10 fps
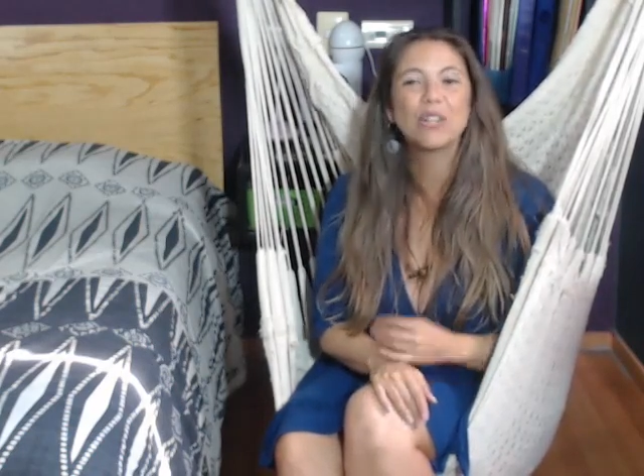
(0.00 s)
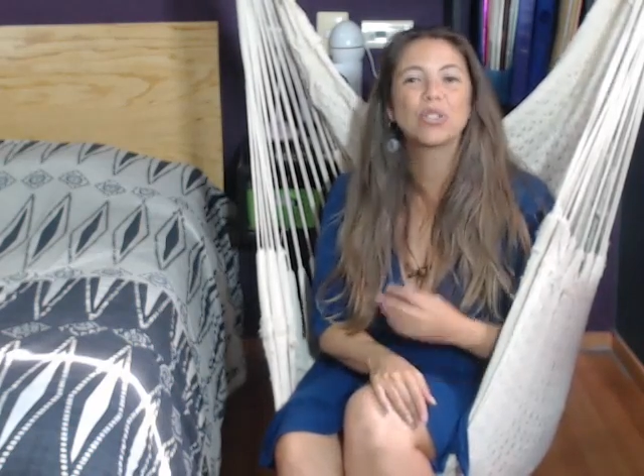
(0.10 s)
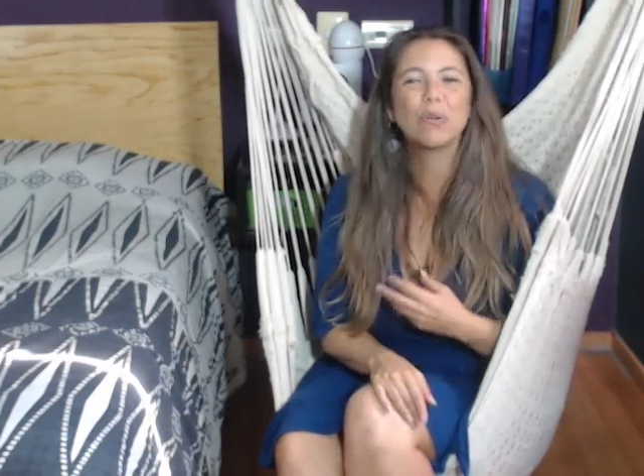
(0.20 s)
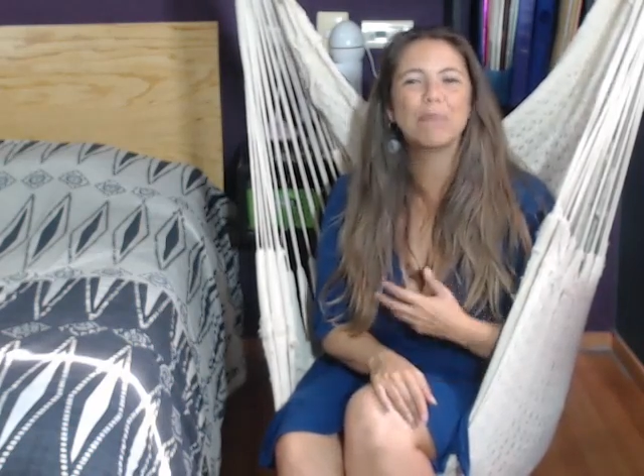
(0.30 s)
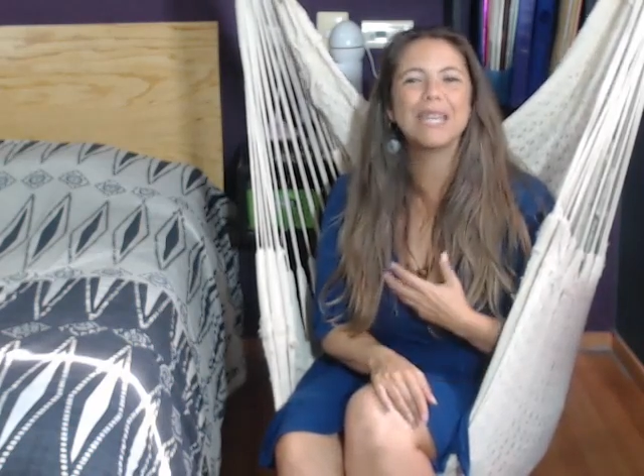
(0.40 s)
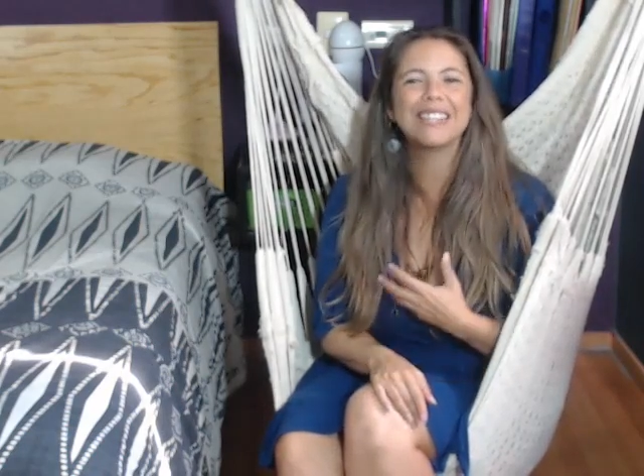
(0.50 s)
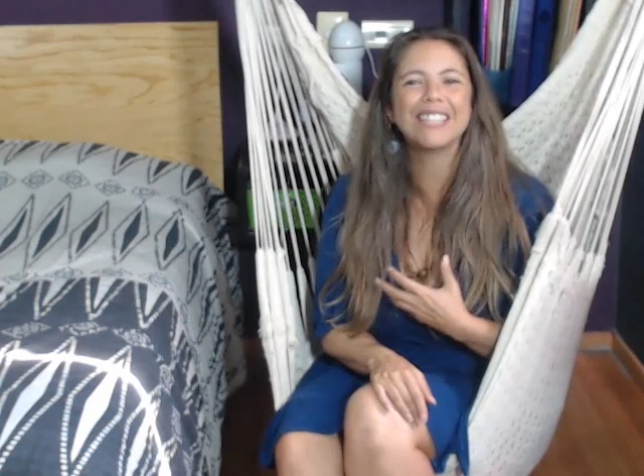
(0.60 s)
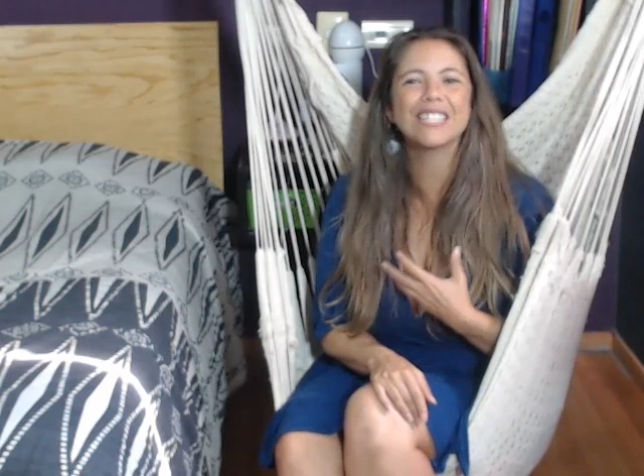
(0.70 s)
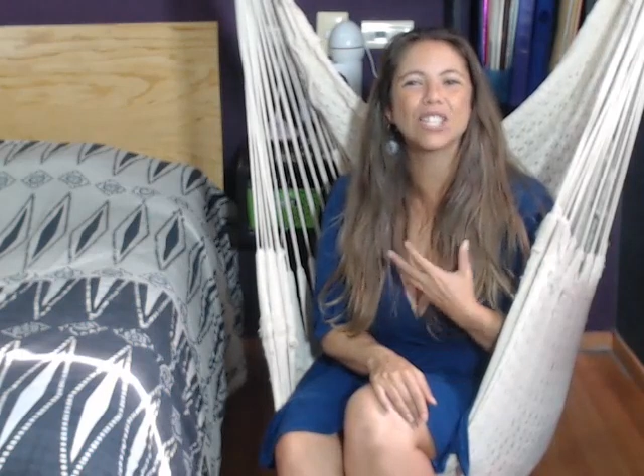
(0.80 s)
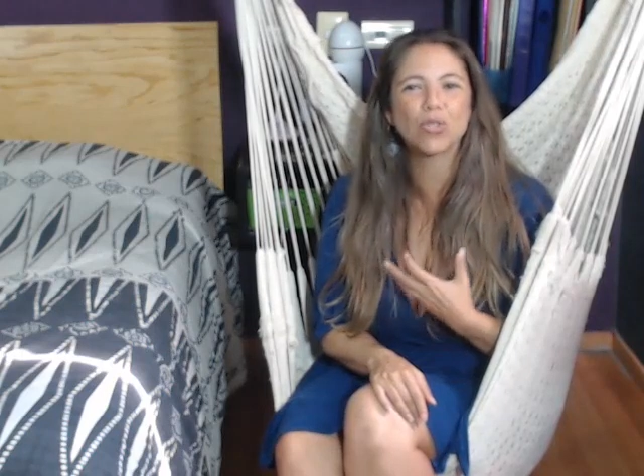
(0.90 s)
to be
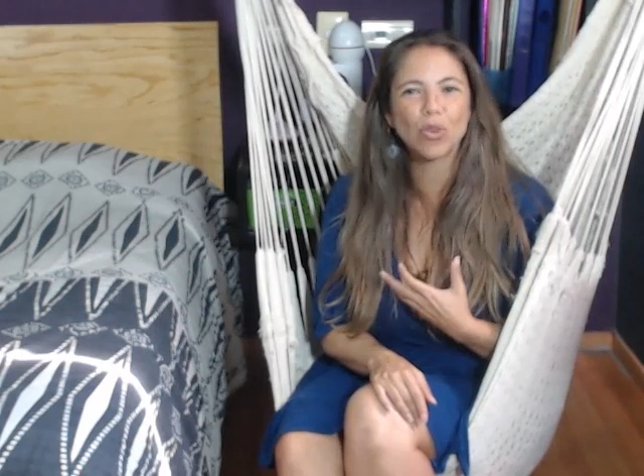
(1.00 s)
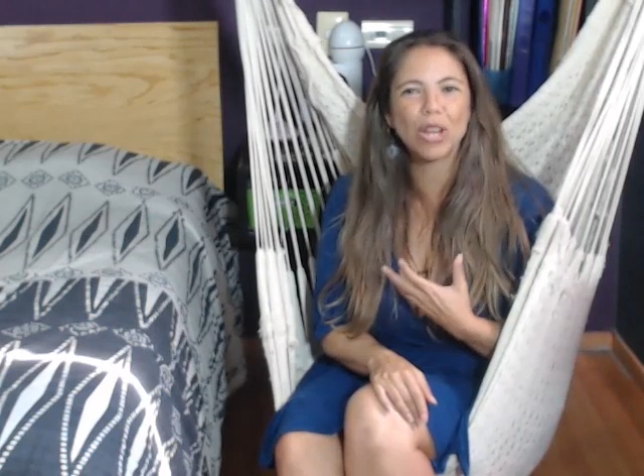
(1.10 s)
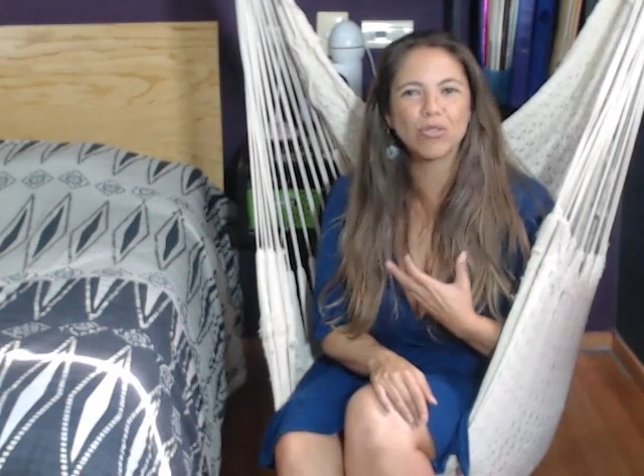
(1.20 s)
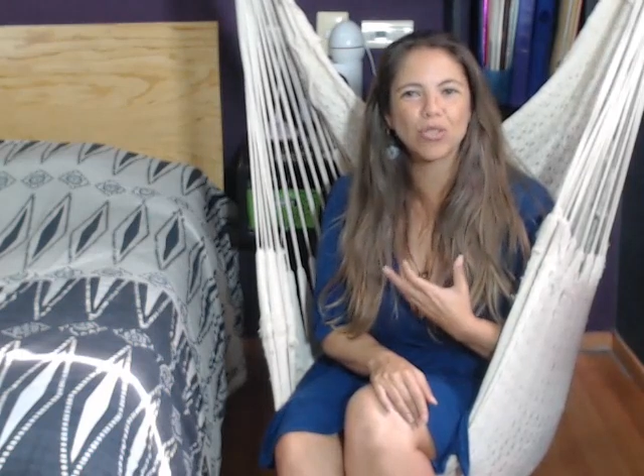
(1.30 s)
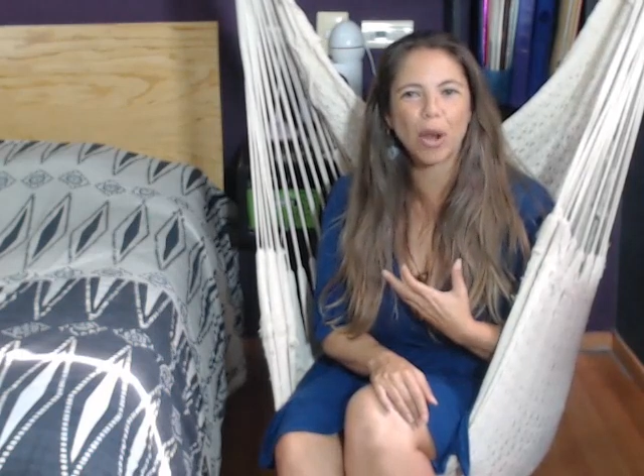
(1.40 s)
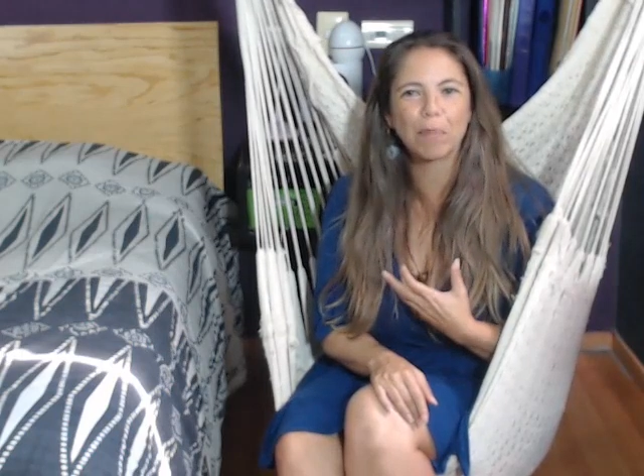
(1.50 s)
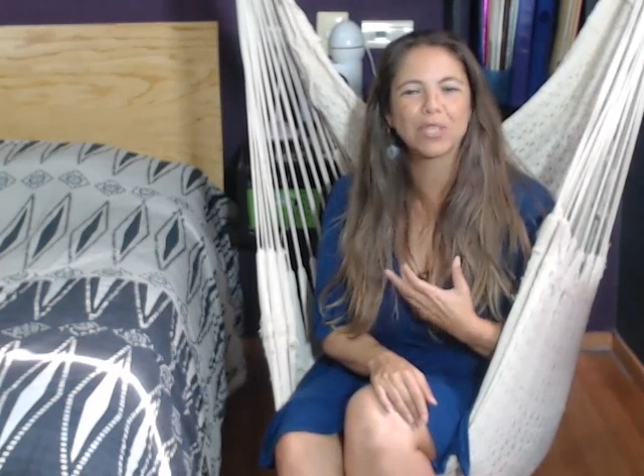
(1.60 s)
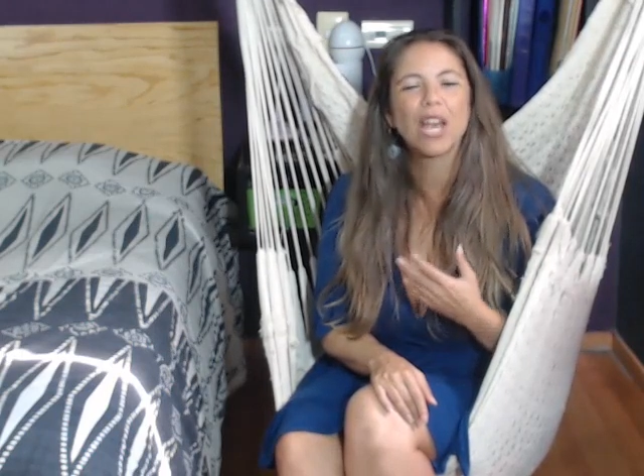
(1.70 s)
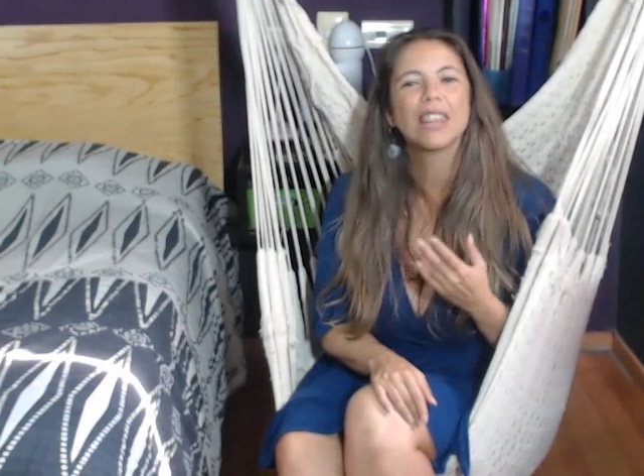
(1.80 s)
these raindrops